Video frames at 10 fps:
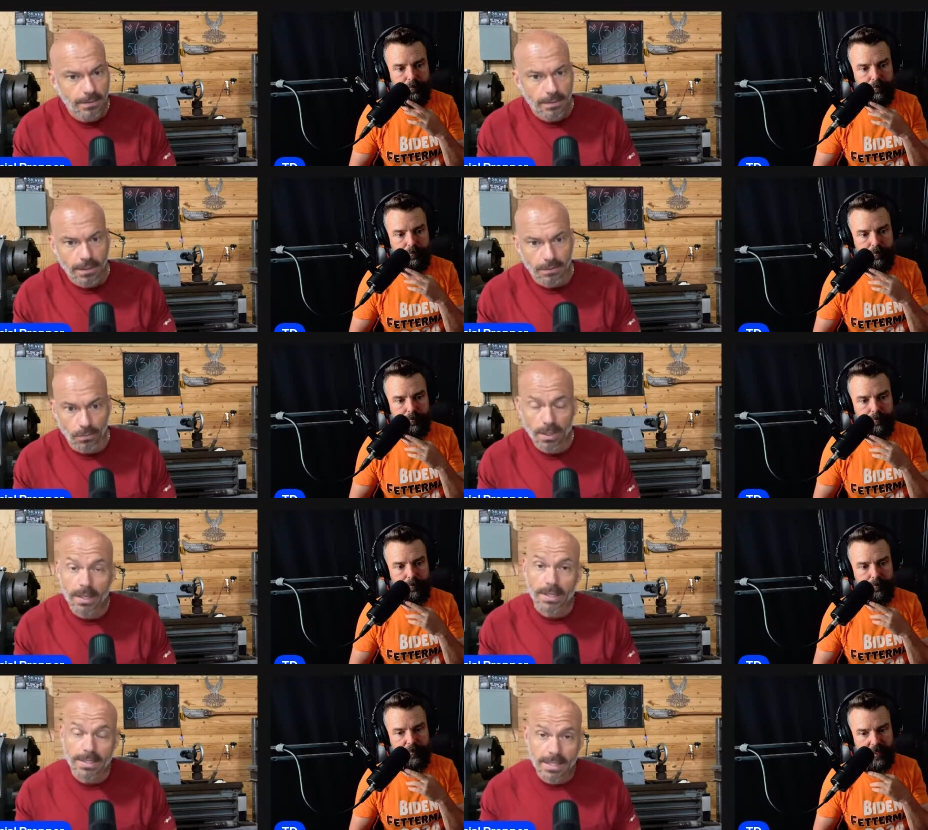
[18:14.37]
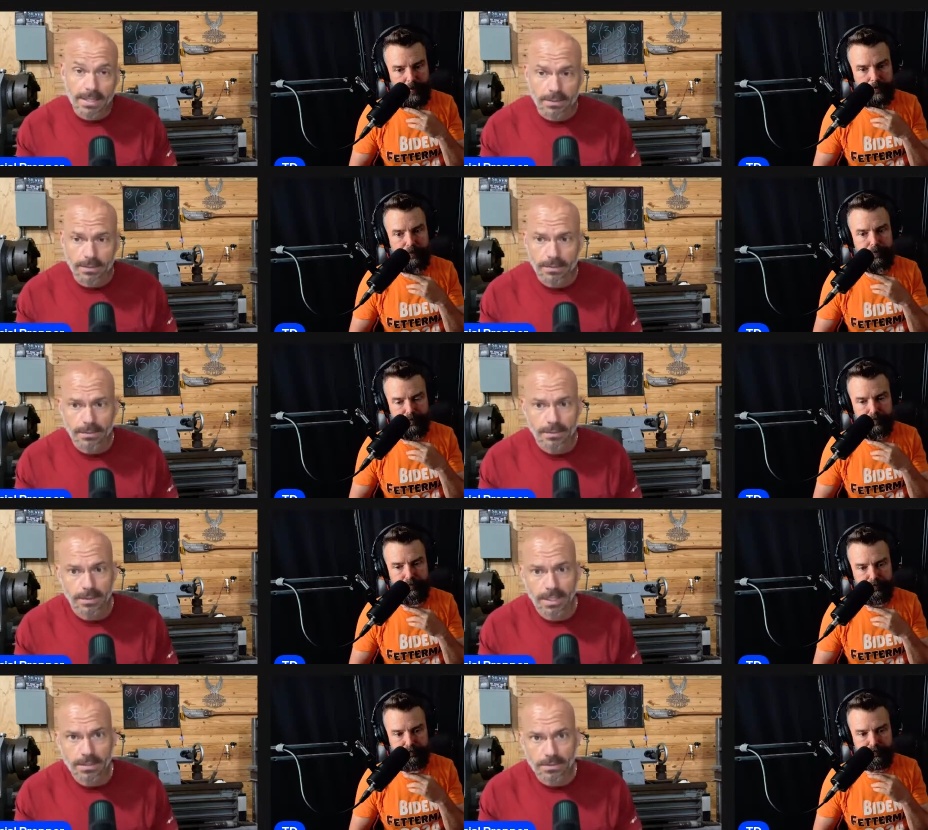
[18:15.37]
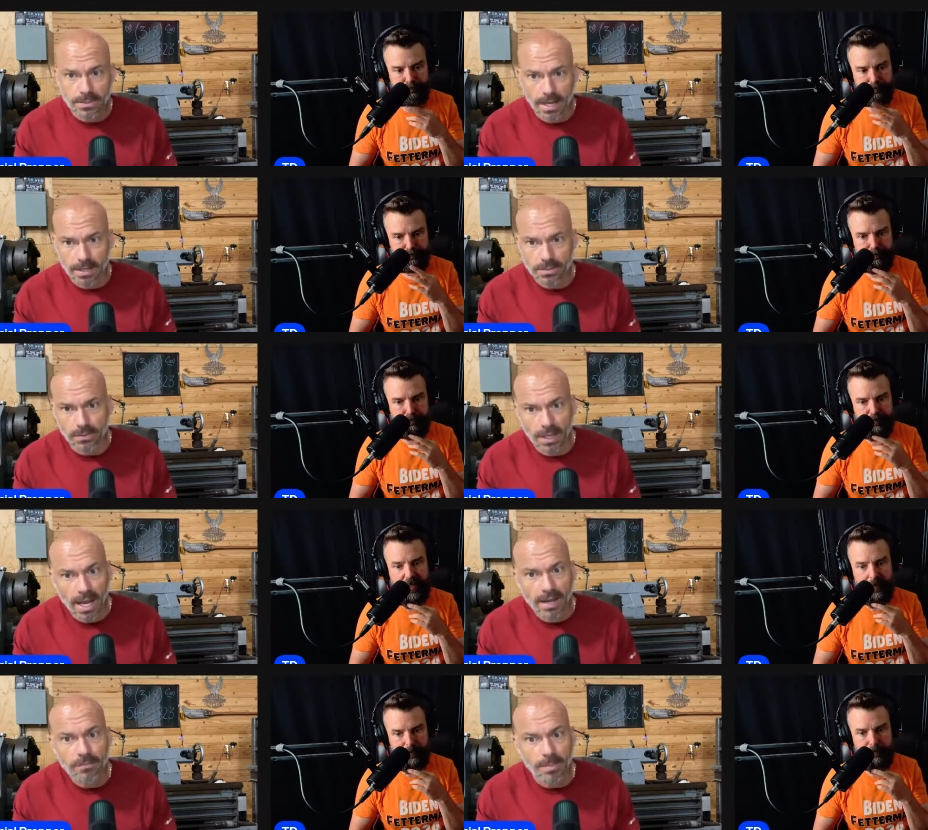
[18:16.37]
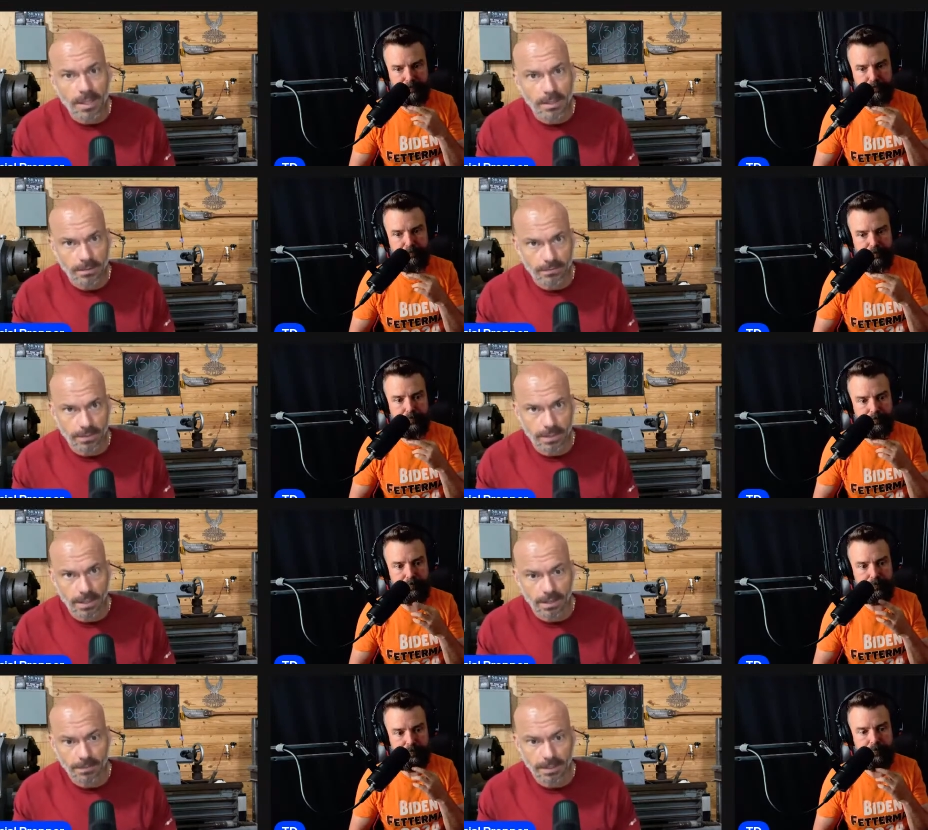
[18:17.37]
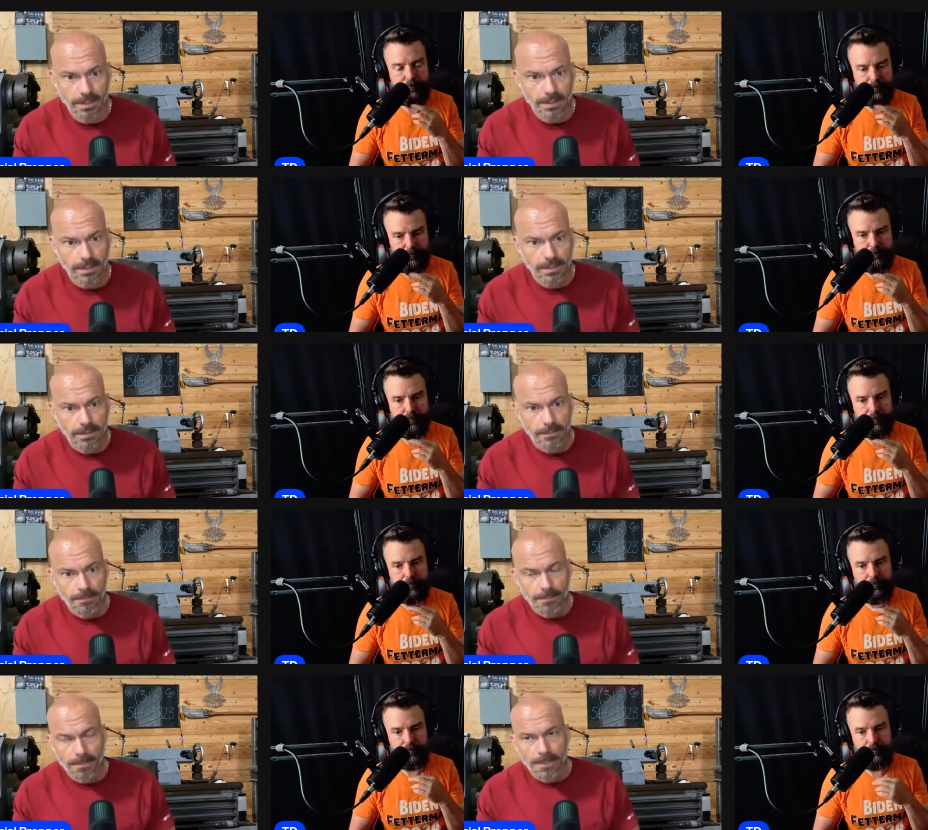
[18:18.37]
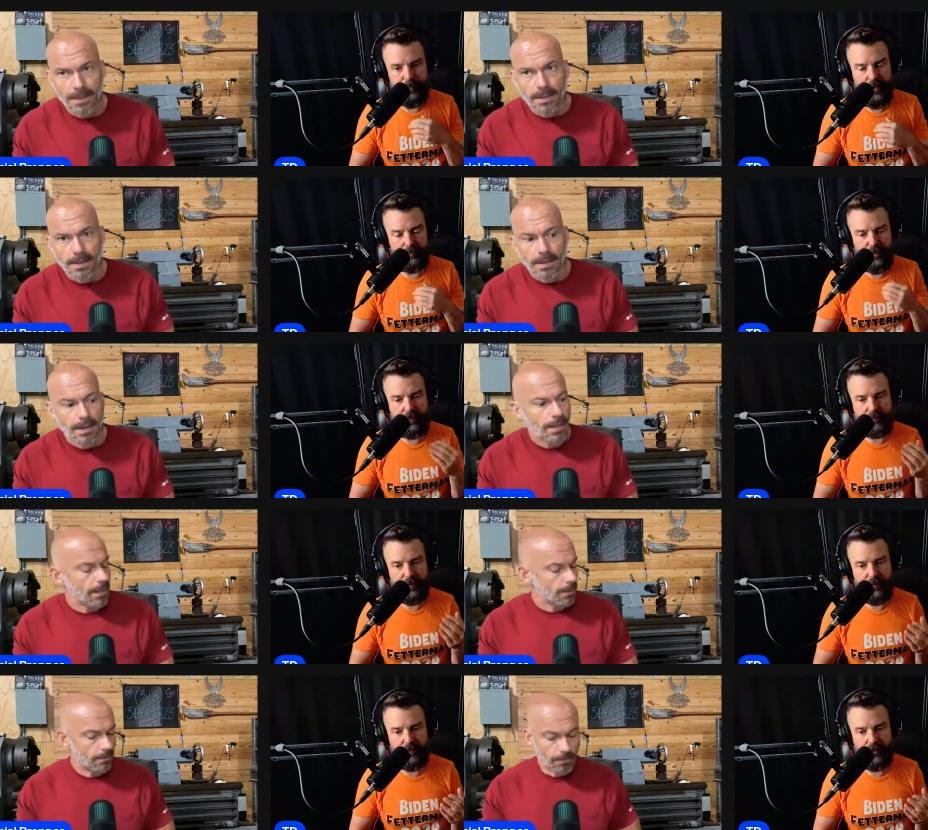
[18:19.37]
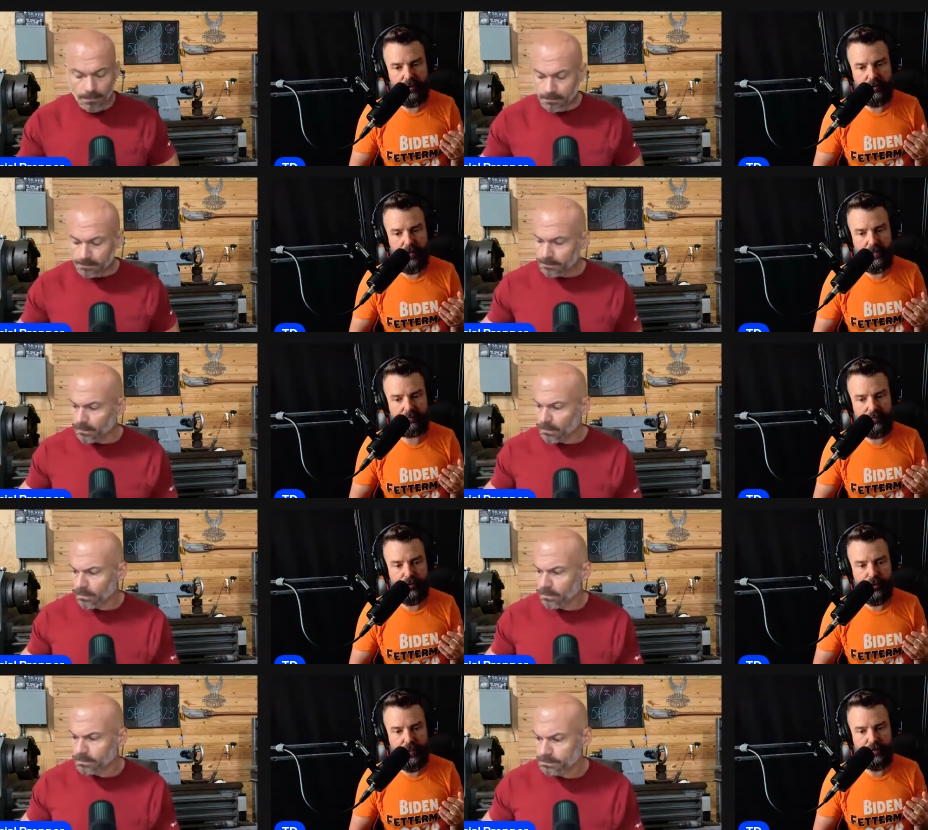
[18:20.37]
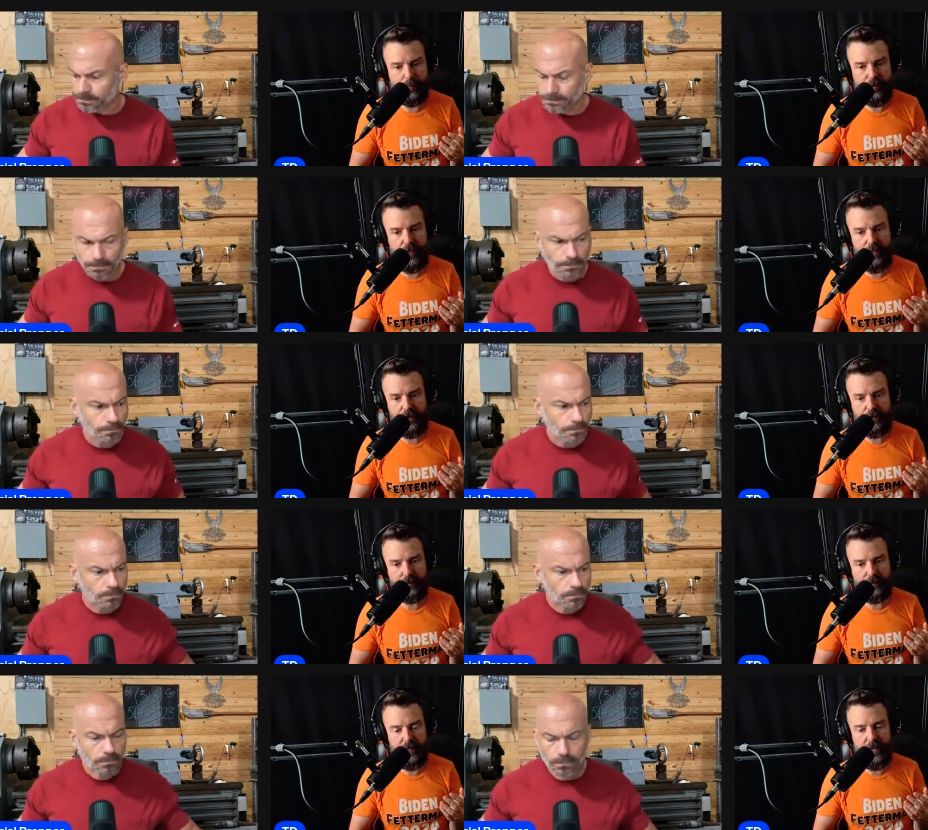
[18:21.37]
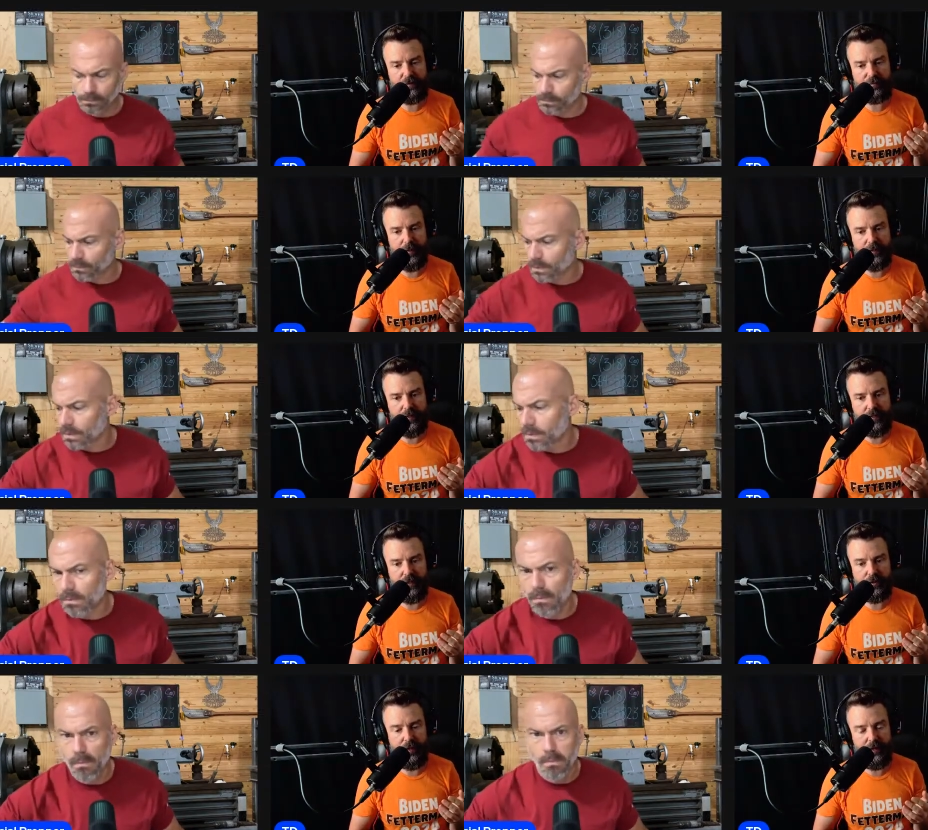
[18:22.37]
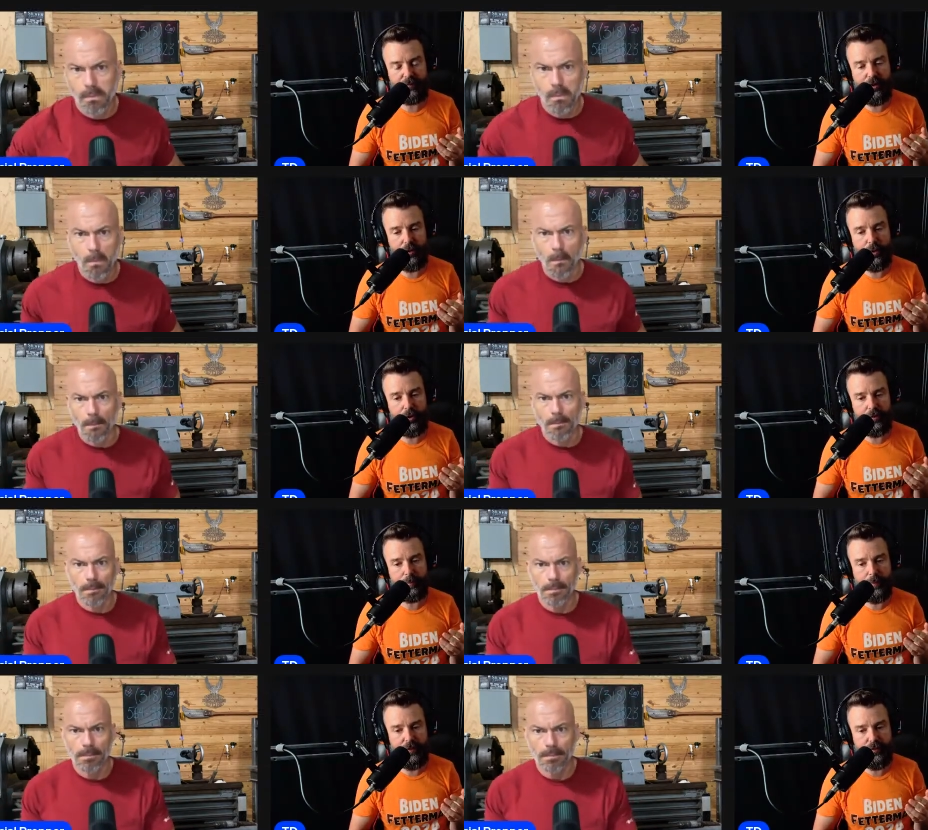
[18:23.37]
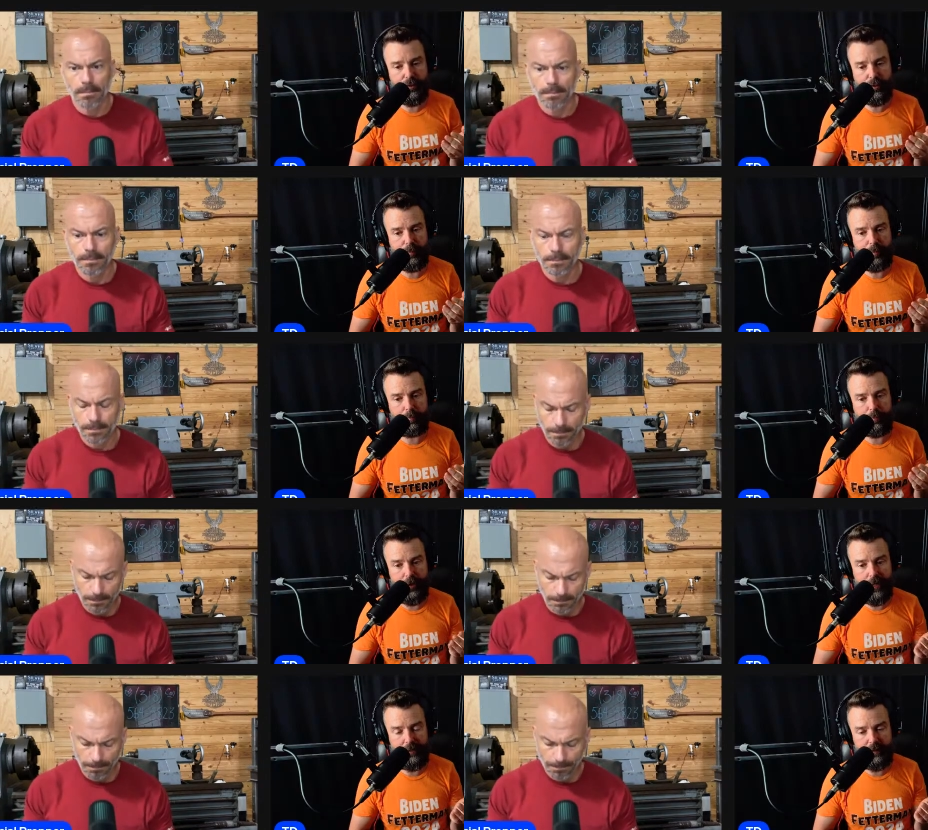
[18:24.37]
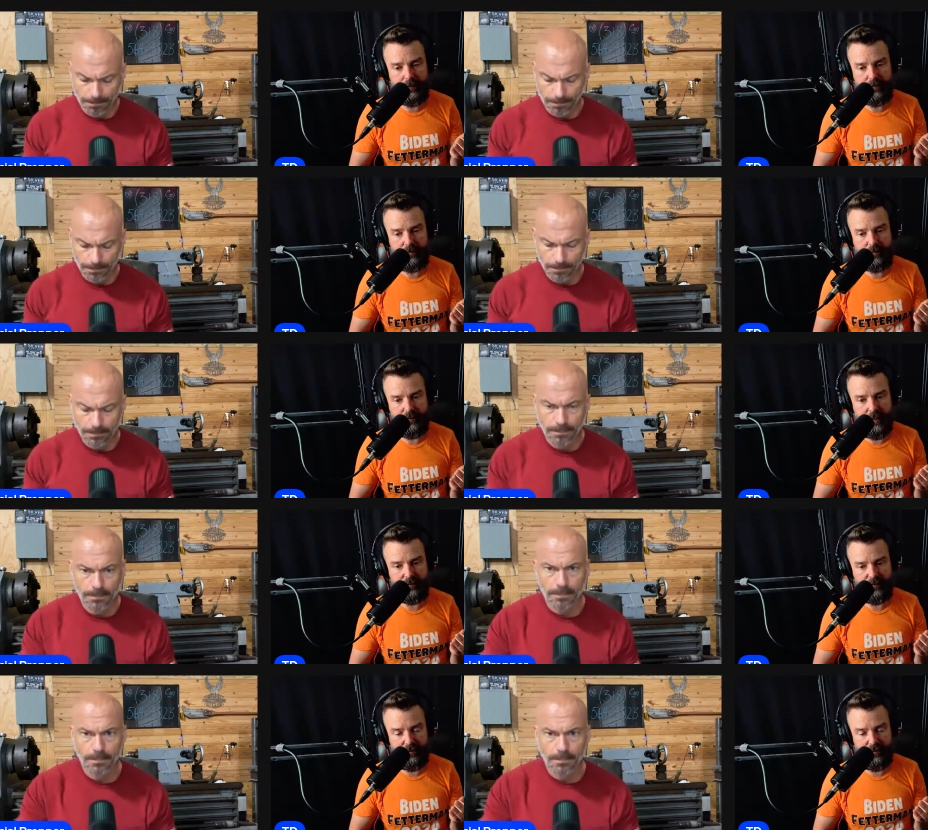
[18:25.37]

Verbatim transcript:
Speaker 1: and really diesel yeah. diesel's the actual lifeblood yeah. of the economy Yep, you have and,
Speaker 2: the, you know you have transportation aspect, and then you have you know all the petro products that's